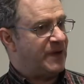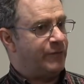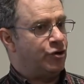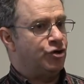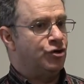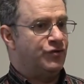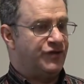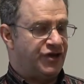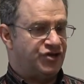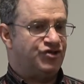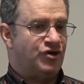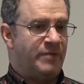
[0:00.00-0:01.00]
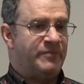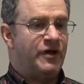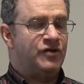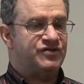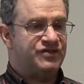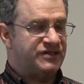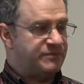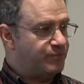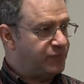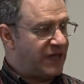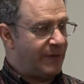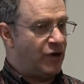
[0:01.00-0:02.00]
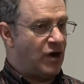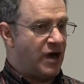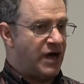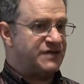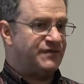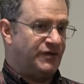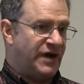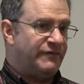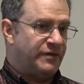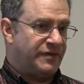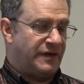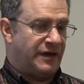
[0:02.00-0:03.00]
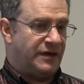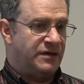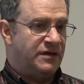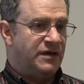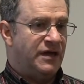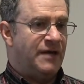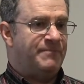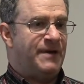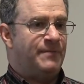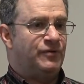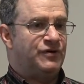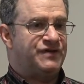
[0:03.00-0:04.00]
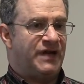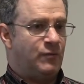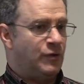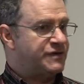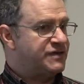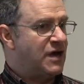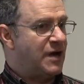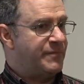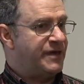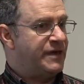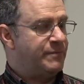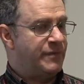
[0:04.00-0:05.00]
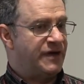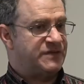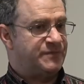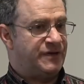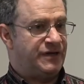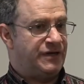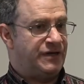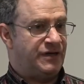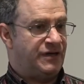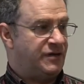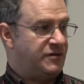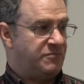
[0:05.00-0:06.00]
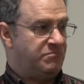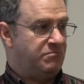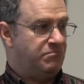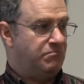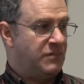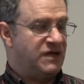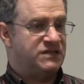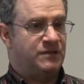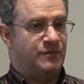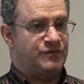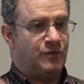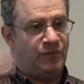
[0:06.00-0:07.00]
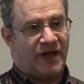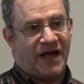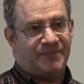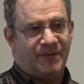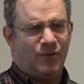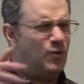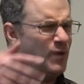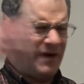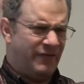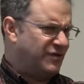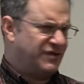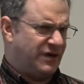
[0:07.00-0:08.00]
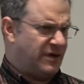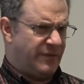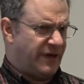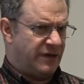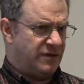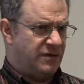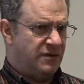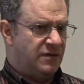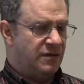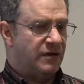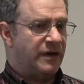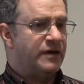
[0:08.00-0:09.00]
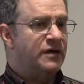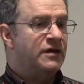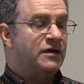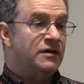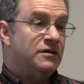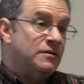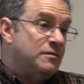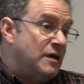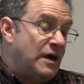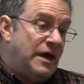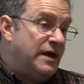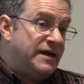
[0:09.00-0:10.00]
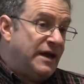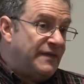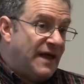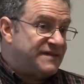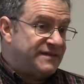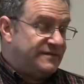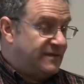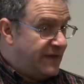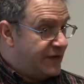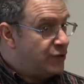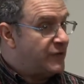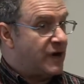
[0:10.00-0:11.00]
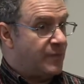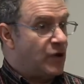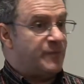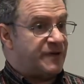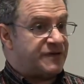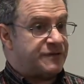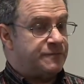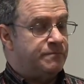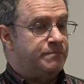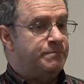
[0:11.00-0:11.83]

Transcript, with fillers: payment, you're this. You're, I mean, they're blaming us for everything. And people are saying, well, it's not me, it must be Muslims or black people, or whoever it's gonna be, right? And again, that's, they do that on purpose